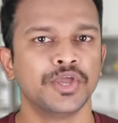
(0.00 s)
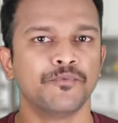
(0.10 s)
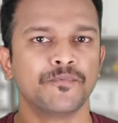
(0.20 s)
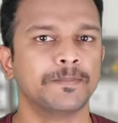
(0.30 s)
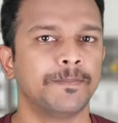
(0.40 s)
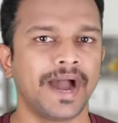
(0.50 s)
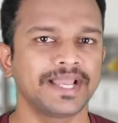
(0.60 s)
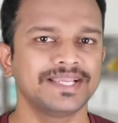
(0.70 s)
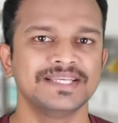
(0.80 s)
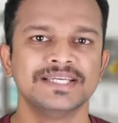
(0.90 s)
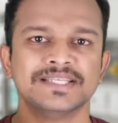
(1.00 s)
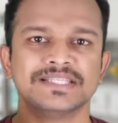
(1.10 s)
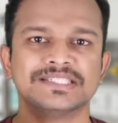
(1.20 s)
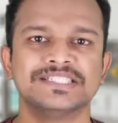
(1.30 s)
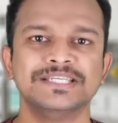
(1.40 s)
we buy
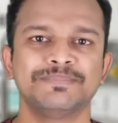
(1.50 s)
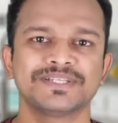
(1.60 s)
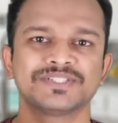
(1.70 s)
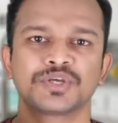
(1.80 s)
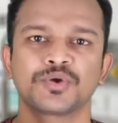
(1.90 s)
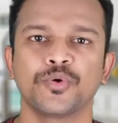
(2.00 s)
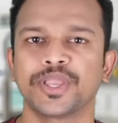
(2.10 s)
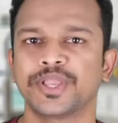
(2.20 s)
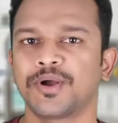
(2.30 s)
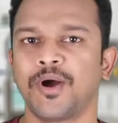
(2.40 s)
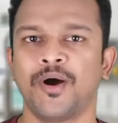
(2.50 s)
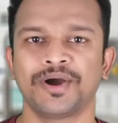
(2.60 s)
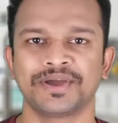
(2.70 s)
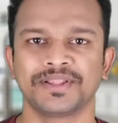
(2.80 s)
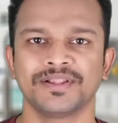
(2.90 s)
the cheapest cooking
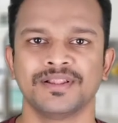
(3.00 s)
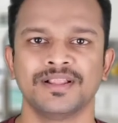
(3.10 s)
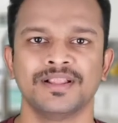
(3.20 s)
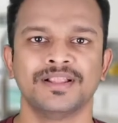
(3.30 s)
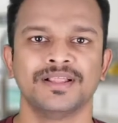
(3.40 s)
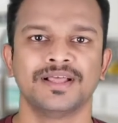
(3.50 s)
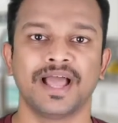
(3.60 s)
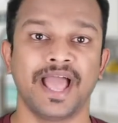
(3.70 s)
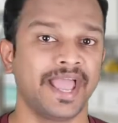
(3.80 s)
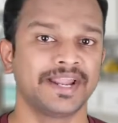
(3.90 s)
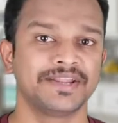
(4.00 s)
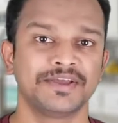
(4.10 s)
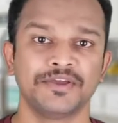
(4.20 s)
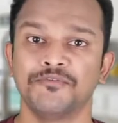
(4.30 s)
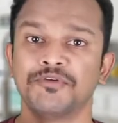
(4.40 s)
oil and
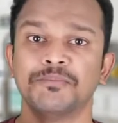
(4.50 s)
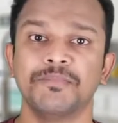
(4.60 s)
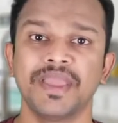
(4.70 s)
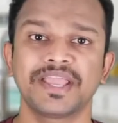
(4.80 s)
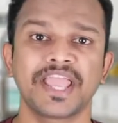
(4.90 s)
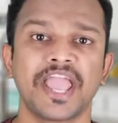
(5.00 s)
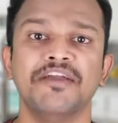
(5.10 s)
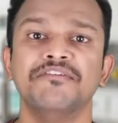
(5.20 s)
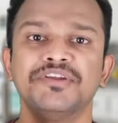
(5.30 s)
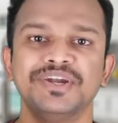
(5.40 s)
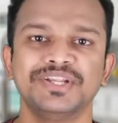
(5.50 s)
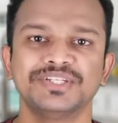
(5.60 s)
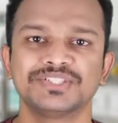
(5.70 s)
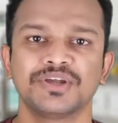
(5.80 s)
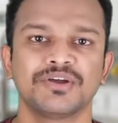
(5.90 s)
we make every
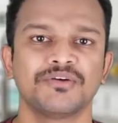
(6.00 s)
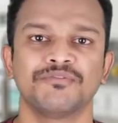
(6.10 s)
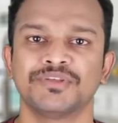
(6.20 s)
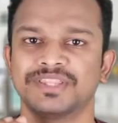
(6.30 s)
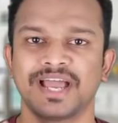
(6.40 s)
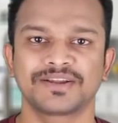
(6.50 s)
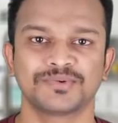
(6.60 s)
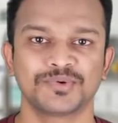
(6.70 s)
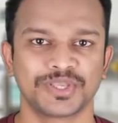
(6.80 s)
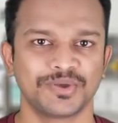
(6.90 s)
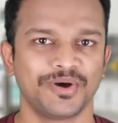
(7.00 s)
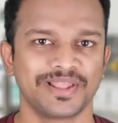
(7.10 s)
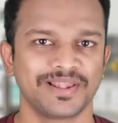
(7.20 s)
dish with that cooking oil.